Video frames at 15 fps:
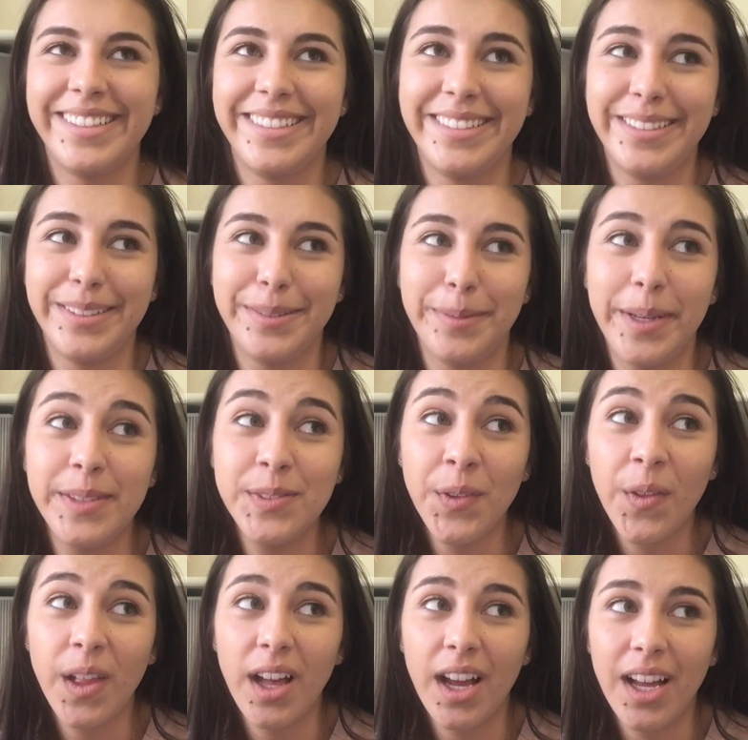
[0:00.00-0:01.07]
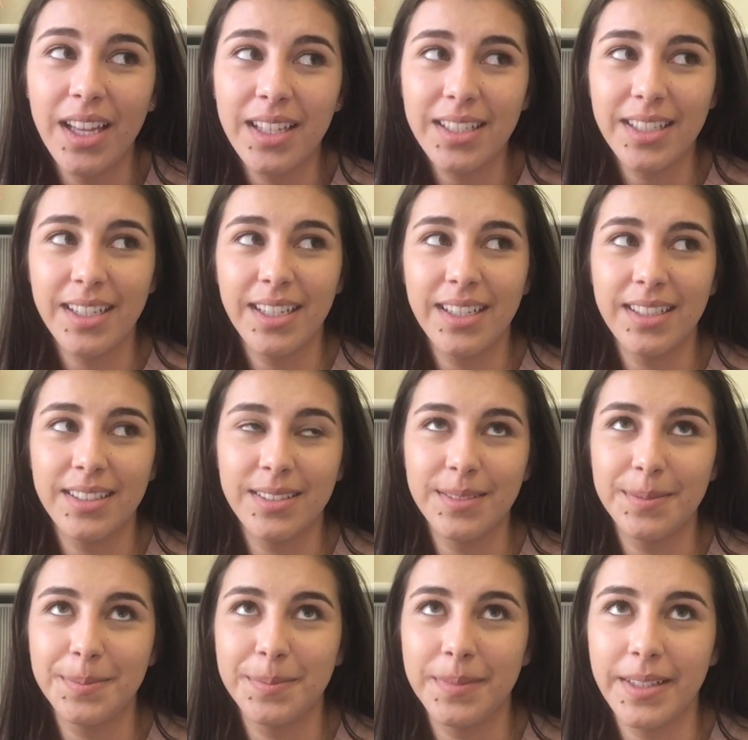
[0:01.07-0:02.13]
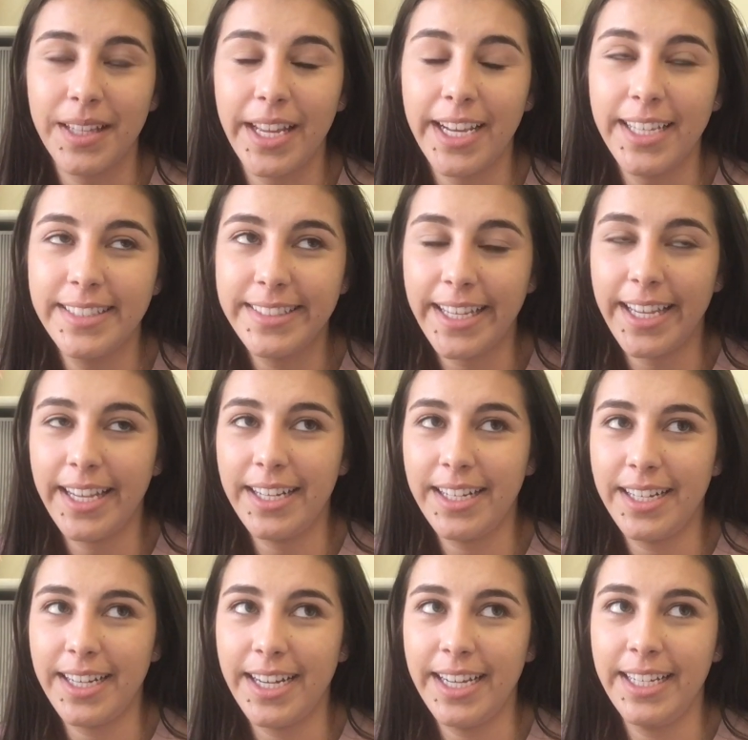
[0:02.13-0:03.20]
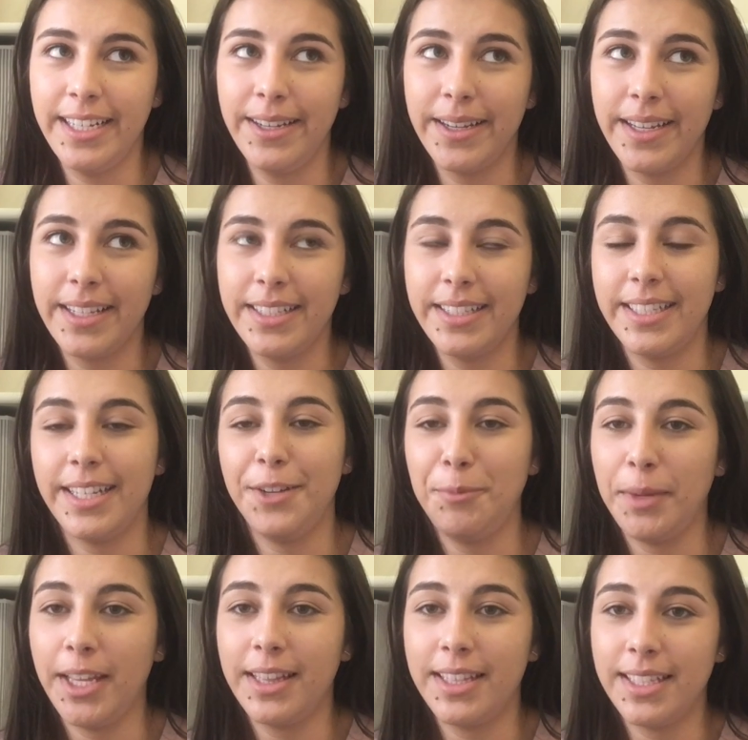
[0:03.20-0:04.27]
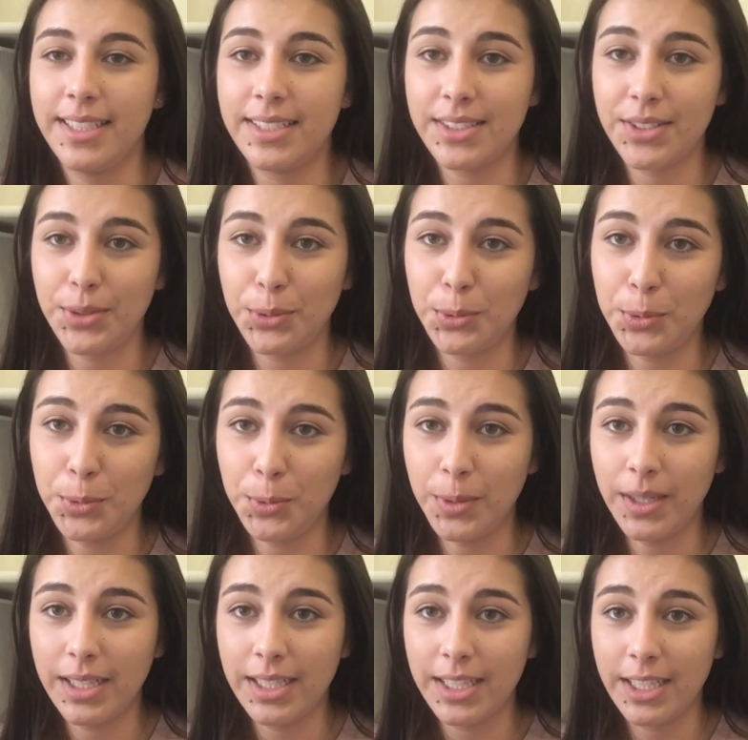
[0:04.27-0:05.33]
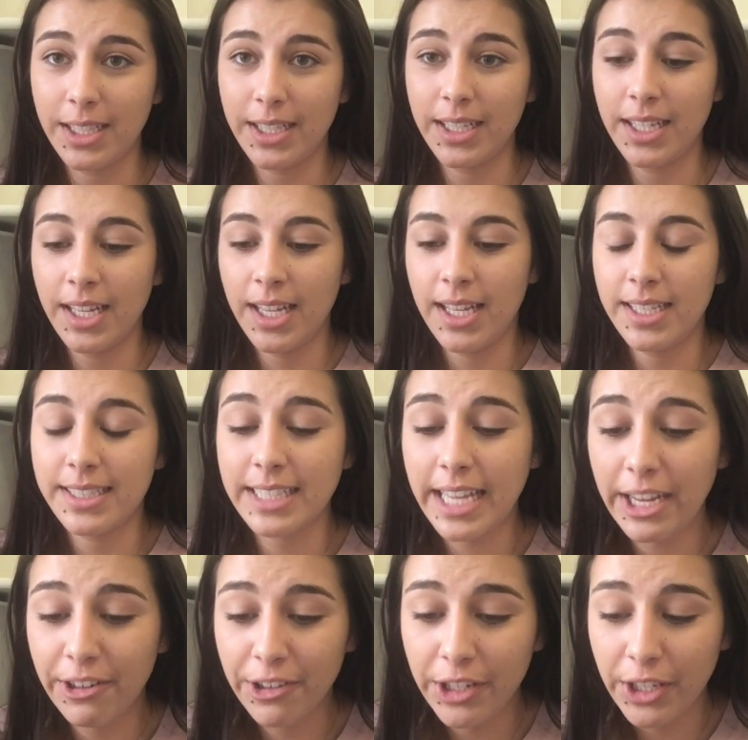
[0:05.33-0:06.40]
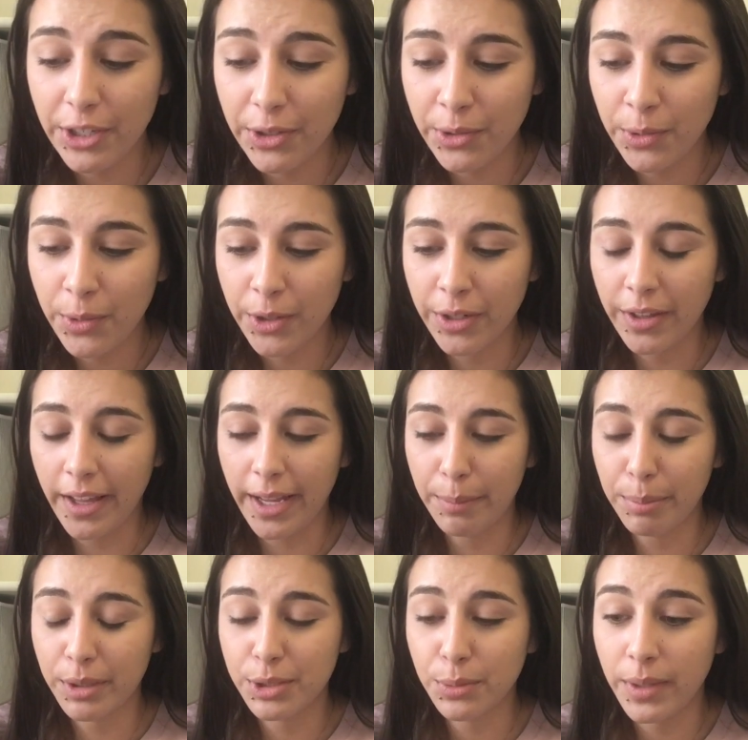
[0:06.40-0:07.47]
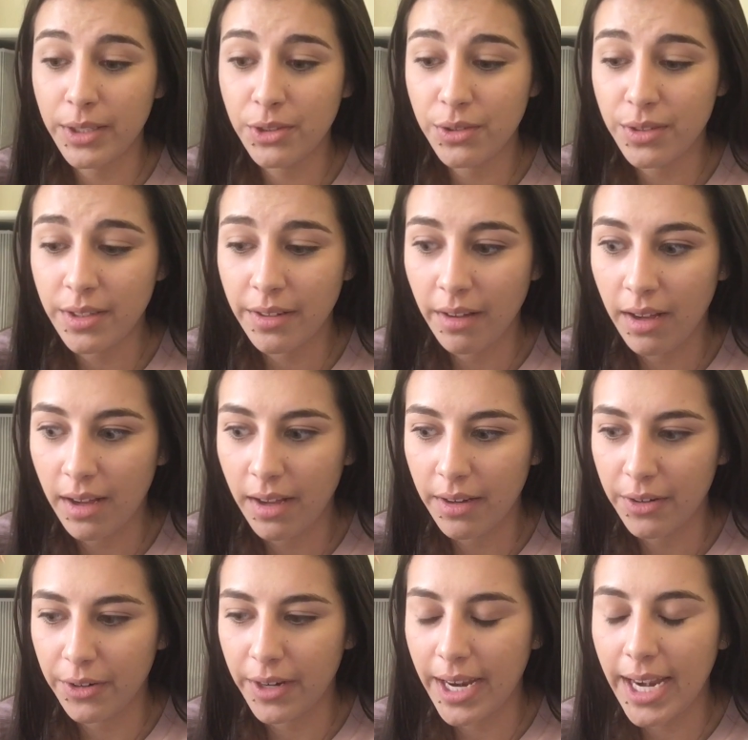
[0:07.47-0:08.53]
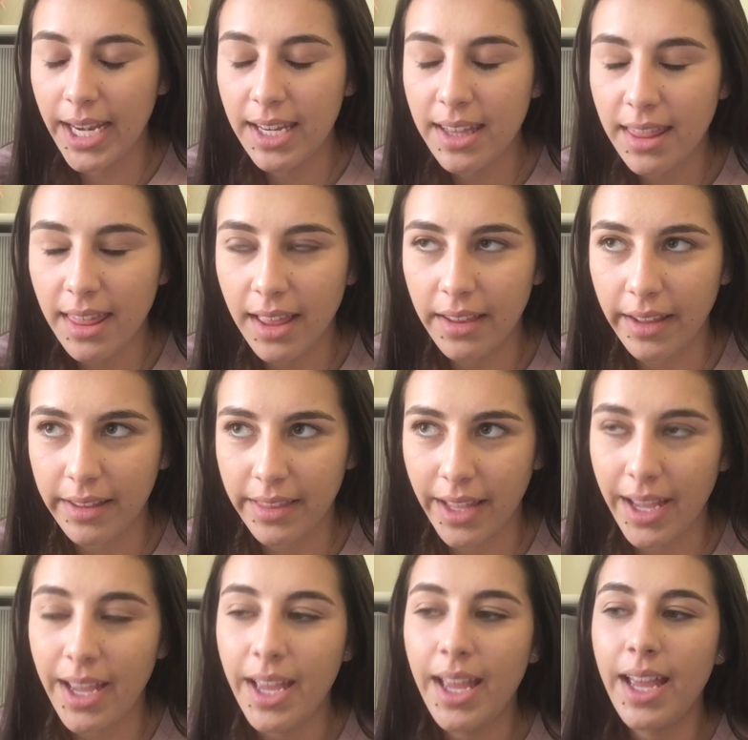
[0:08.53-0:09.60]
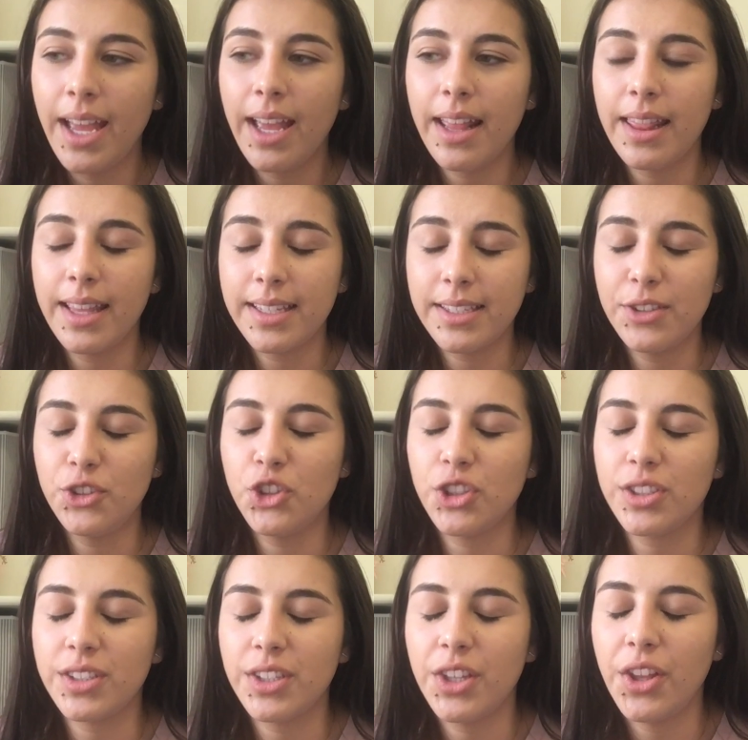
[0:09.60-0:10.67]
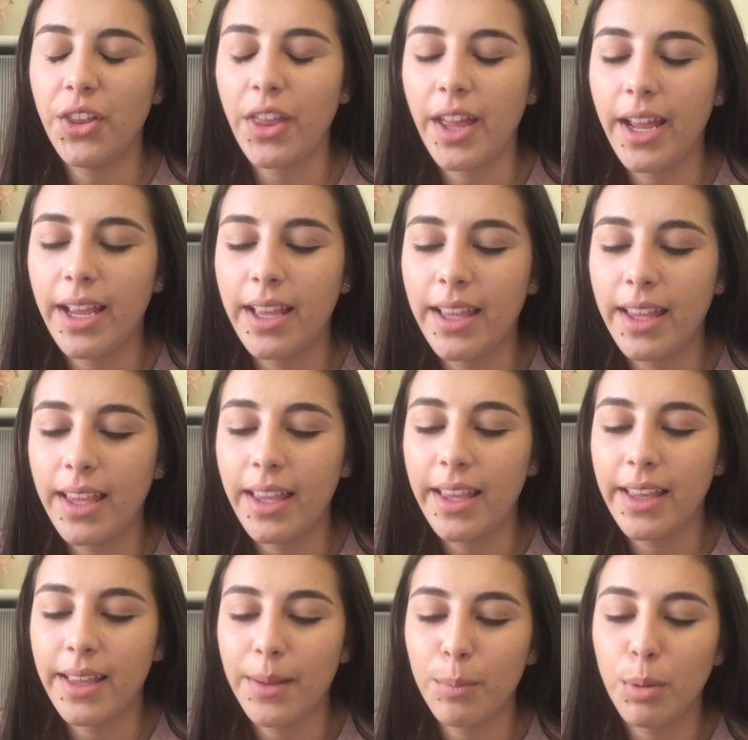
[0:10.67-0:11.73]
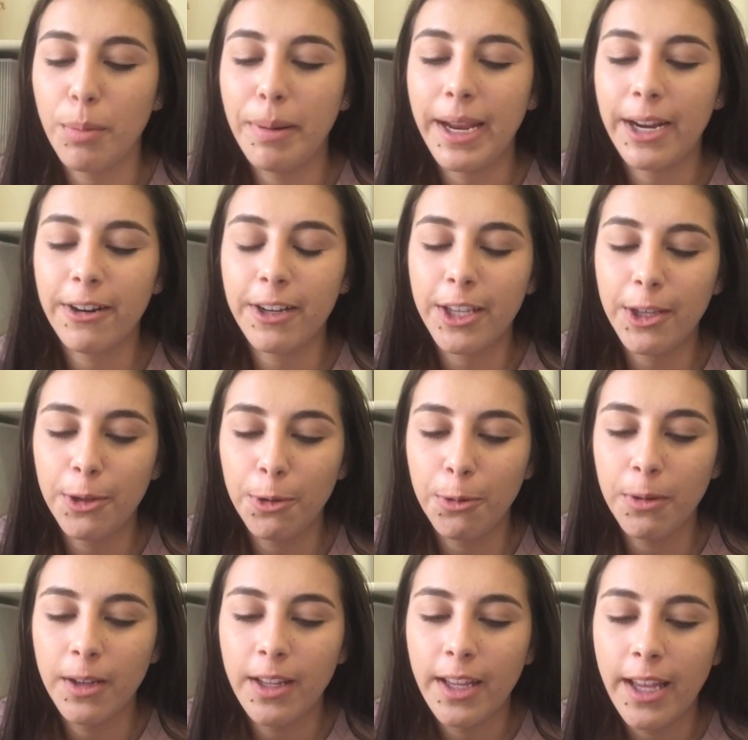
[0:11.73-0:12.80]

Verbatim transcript: um, it's a lot. Um, like I said, I didn't make this to scare you or like persuade you to not or anything like that. This is just to like prepare you,